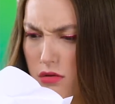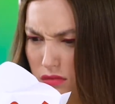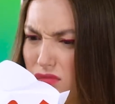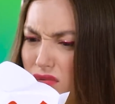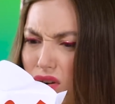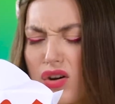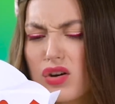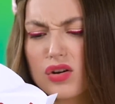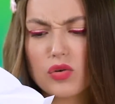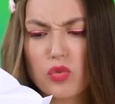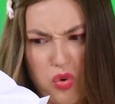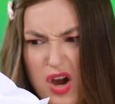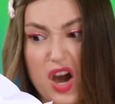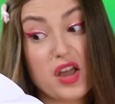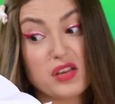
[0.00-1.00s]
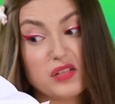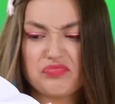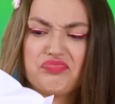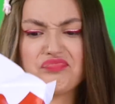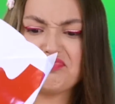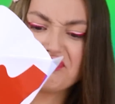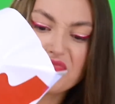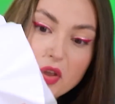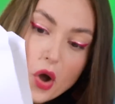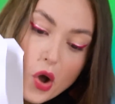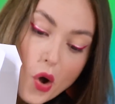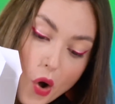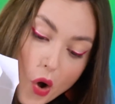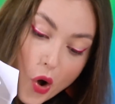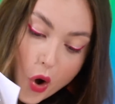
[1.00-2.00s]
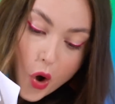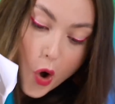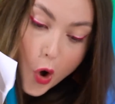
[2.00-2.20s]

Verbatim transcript: What's wrong? Wow, it was filled